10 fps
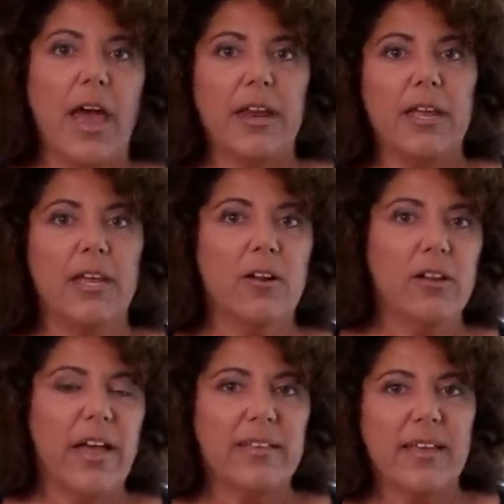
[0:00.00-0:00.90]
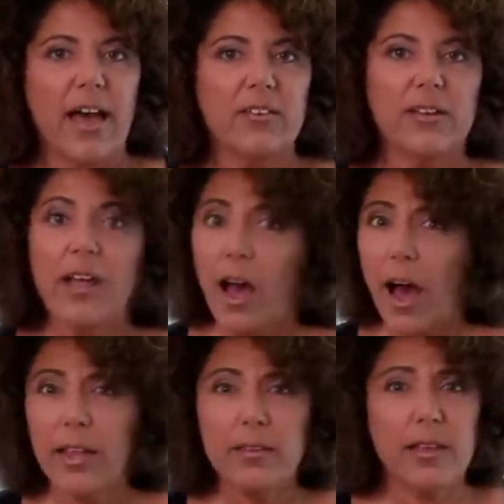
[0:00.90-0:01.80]
And in our class action,
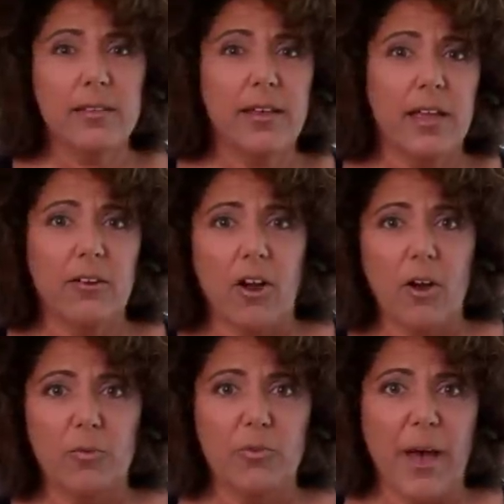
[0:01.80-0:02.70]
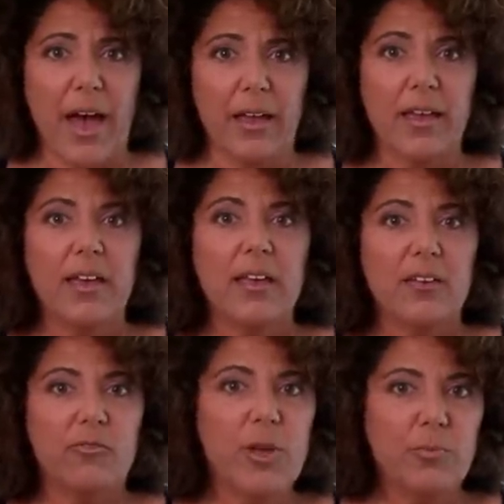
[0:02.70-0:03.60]
I intend to get your homes back.
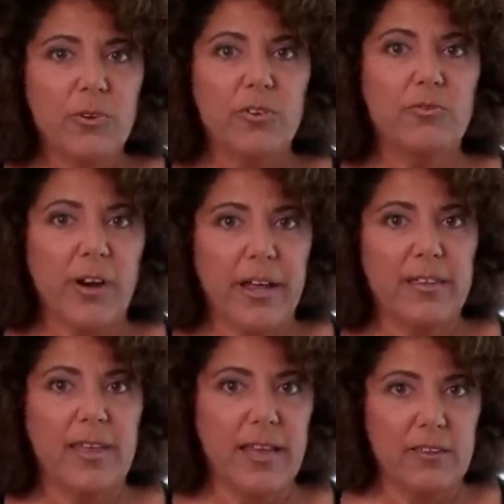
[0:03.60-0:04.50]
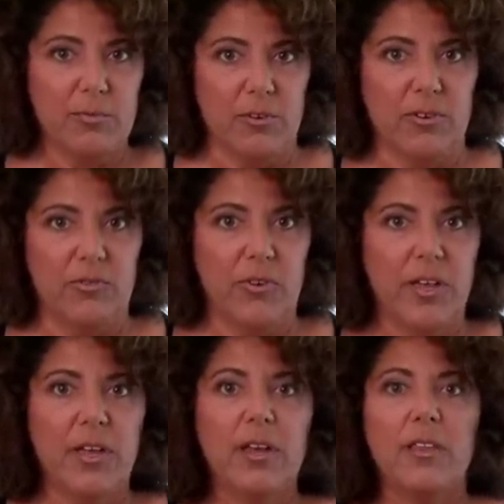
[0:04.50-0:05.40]
If we prove what I intend to prove,
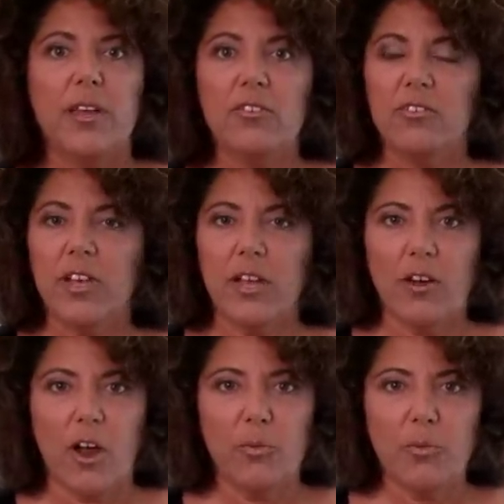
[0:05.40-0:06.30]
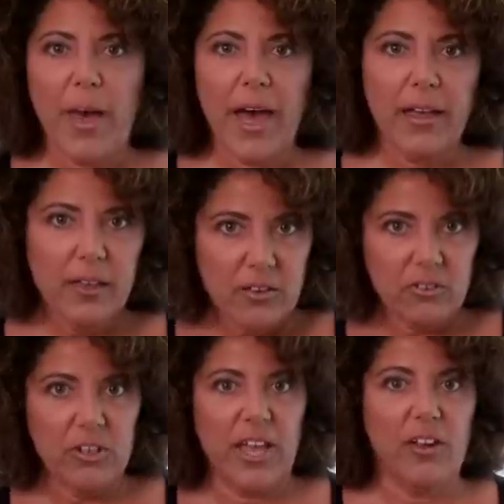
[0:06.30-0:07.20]
then you should get your homes back, you
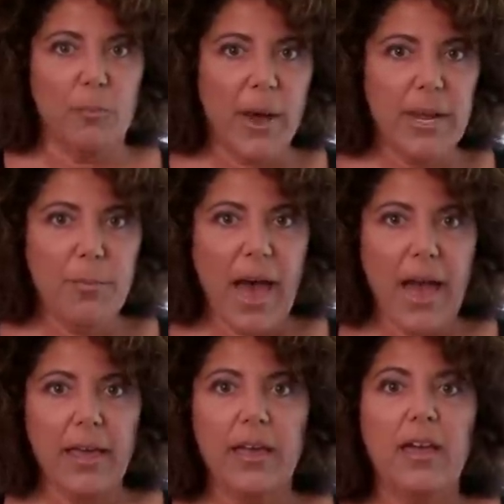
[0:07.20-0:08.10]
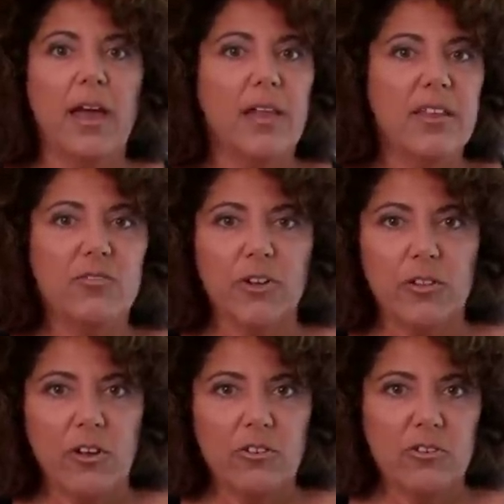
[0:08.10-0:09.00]
should get your money back, and these
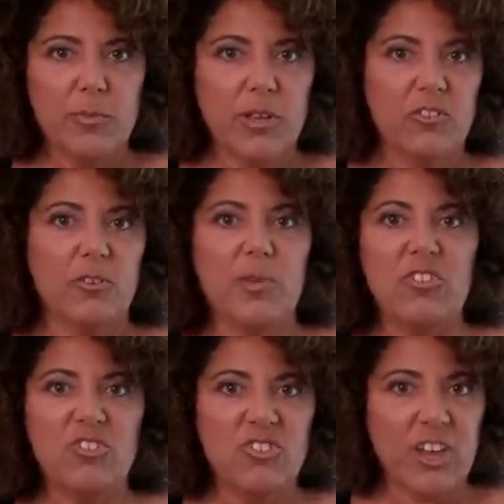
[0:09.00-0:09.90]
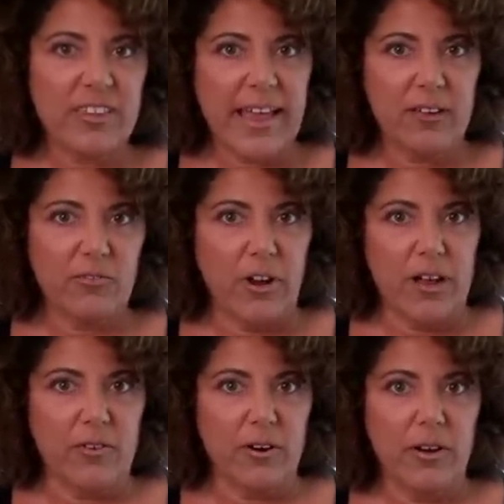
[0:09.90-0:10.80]
foreclosure mills should be shut down
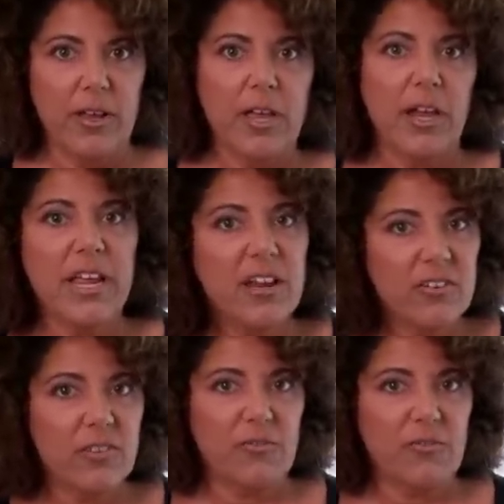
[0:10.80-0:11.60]
forever. And here's the